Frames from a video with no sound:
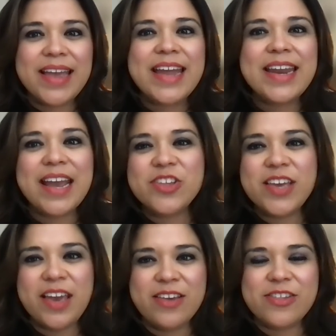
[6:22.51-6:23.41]
and
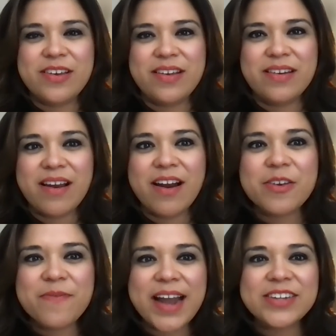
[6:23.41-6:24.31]
education are
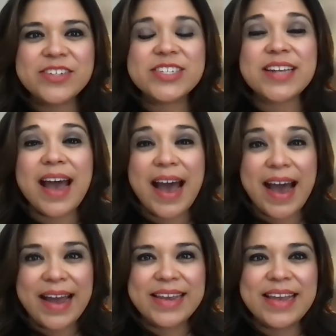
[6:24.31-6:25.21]
the factors
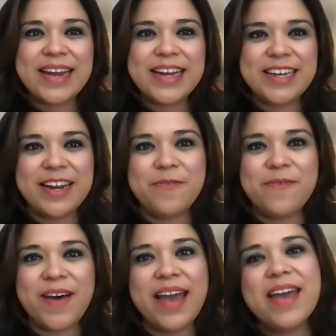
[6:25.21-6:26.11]
I can
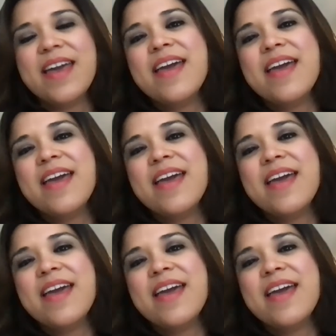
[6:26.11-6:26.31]
identify